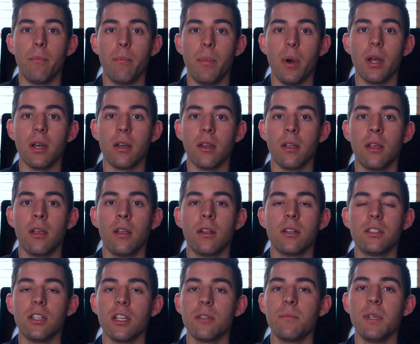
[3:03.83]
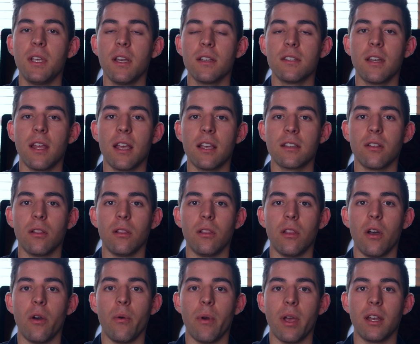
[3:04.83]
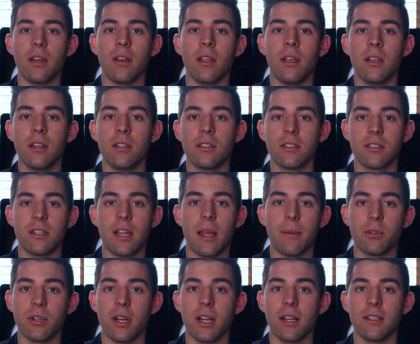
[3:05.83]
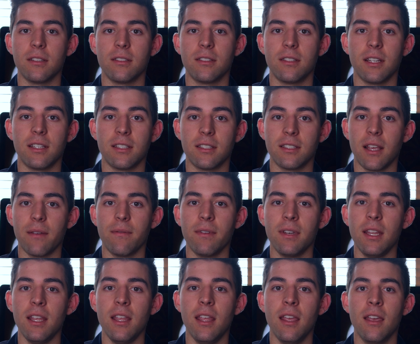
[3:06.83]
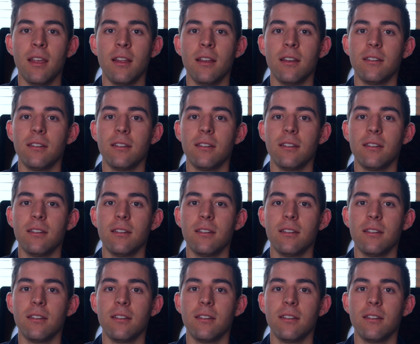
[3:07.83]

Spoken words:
But just because it has a low-end Snapdragon 670